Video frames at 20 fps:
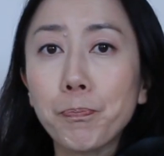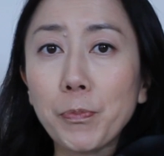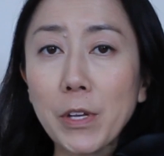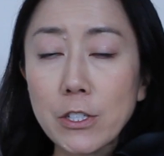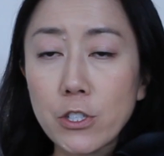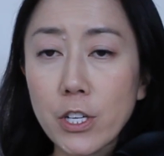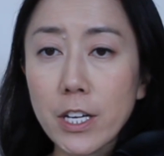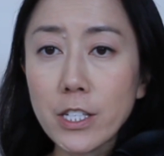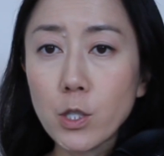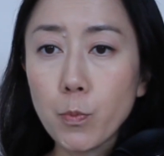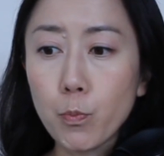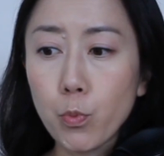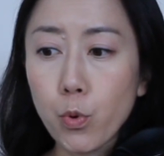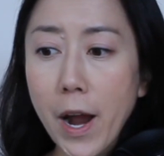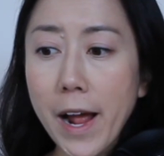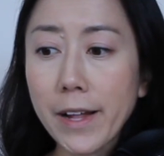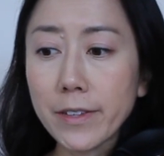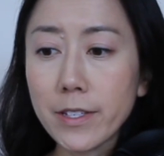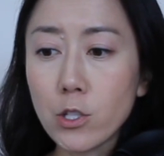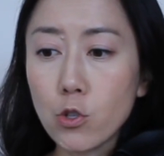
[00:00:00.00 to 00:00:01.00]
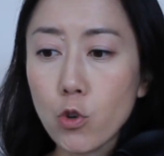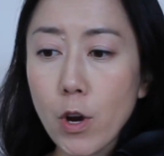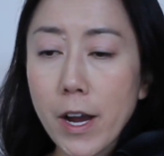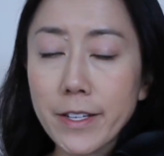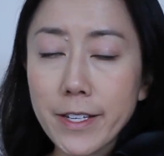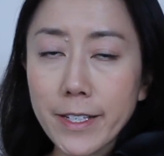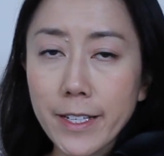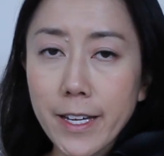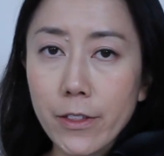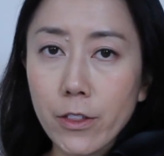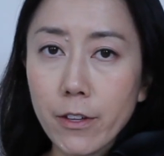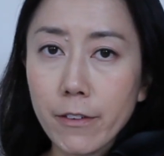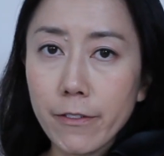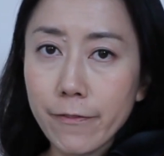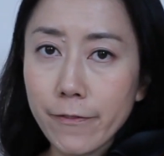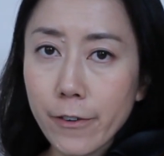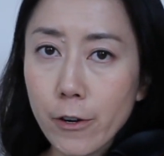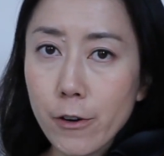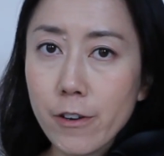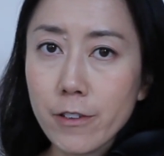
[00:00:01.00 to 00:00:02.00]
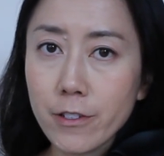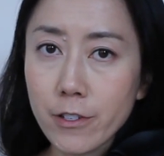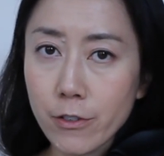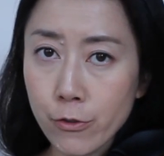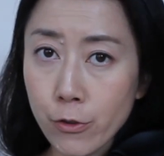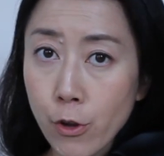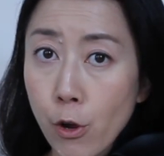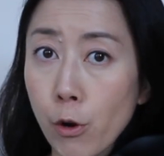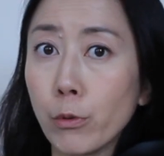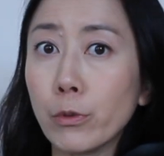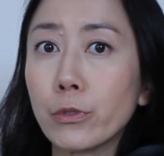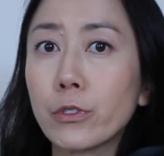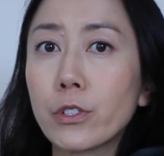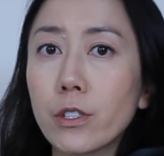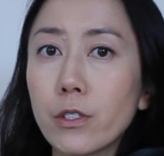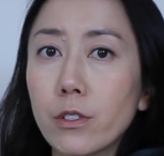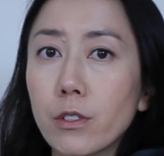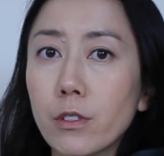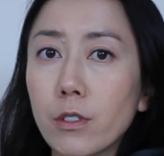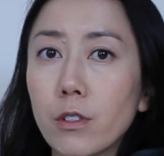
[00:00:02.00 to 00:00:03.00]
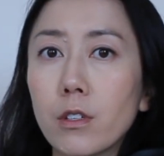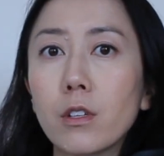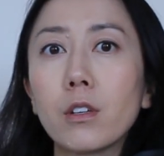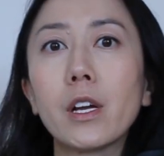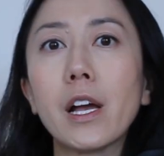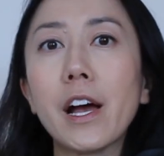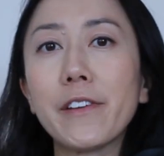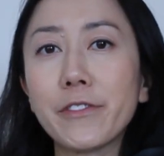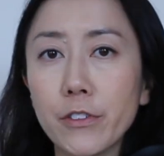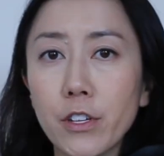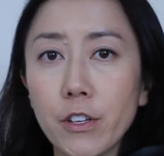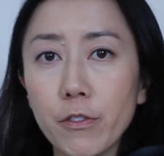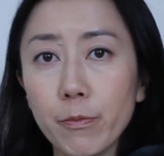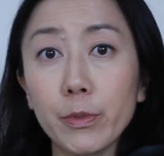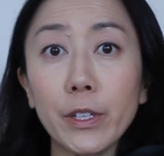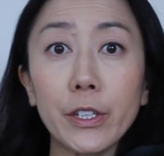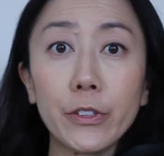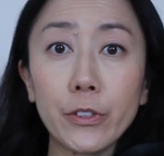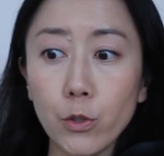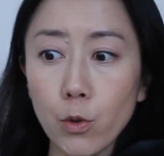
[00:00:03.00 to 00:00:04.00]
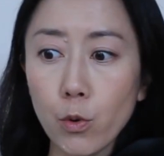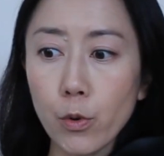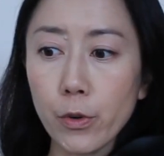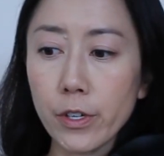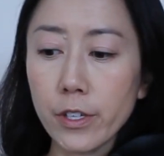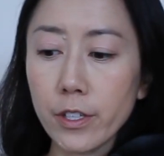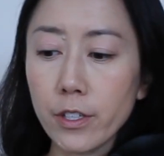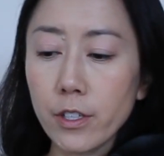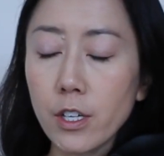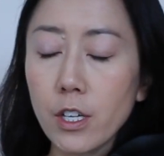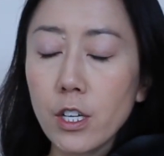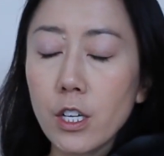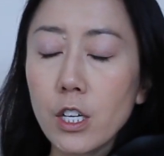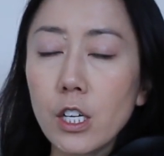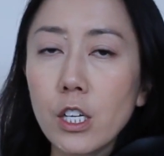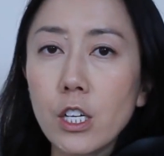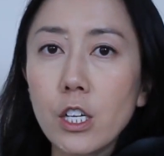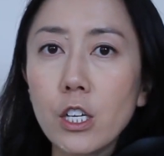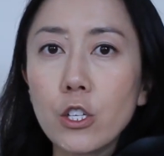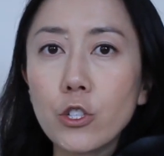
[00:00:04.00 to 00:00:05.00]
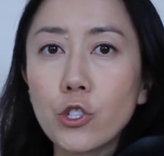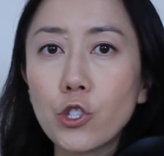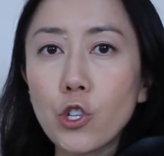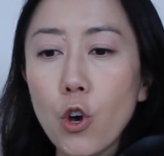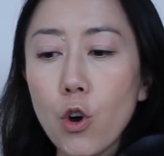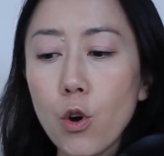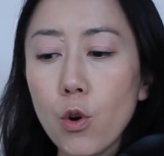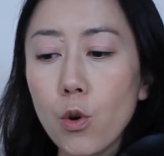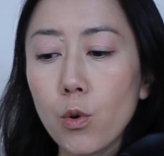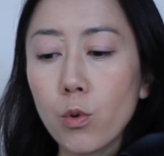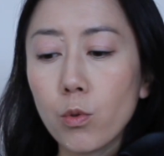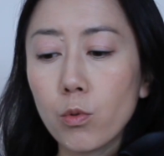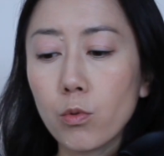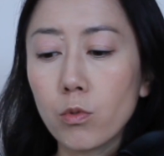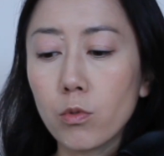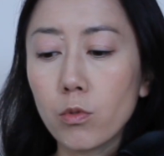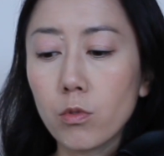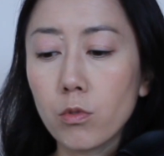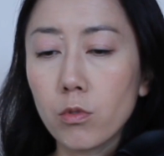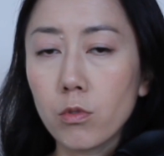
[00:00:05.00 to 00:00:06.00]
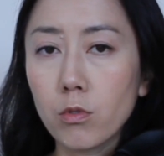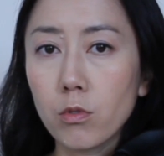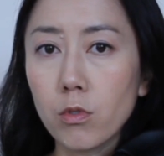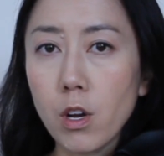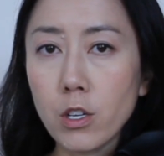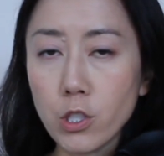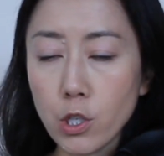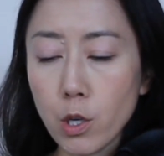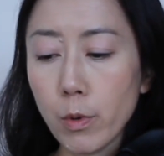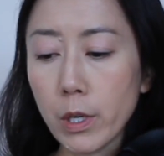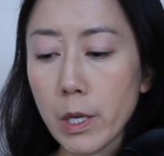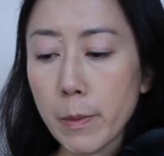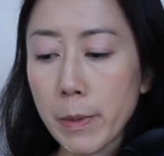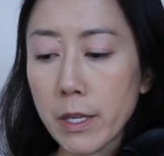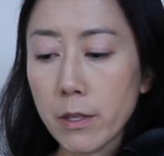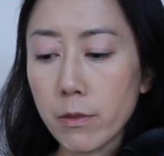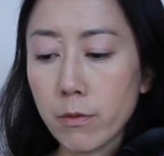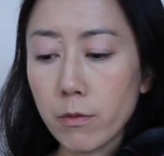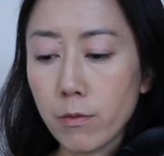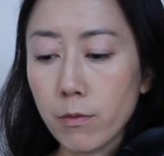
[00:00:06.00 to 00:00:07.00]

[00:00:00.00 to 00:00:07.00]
just practice trying to get the first note after they've played the chord. So I'll show you what I mean.